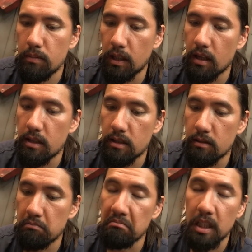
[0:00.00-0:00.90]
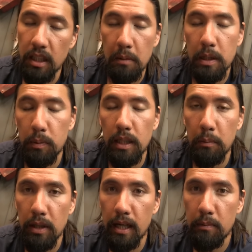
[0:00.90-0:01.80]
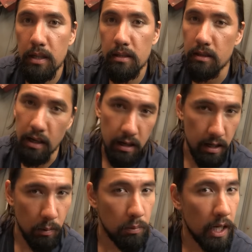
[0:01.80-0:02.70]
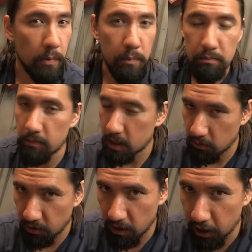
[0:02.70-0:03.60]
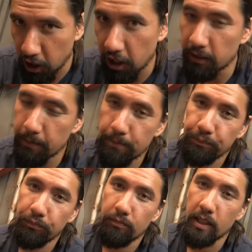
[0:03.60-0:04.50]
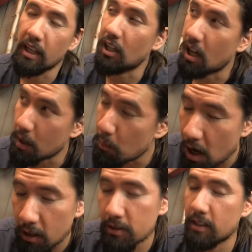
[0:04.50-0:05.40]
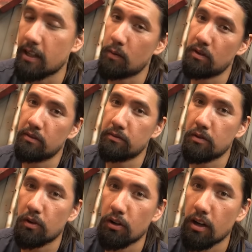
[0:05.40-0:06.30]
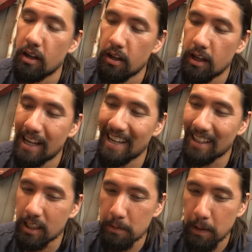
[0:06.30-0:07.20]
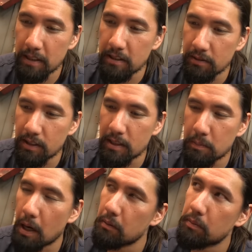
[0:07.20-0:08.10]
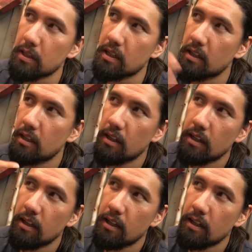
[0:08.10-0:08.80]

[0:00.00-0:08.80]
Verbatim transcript: because a lot of people like Blackmanes and I, I don't blame them it's very good you get a lot of models in that one for inexpensive it's probably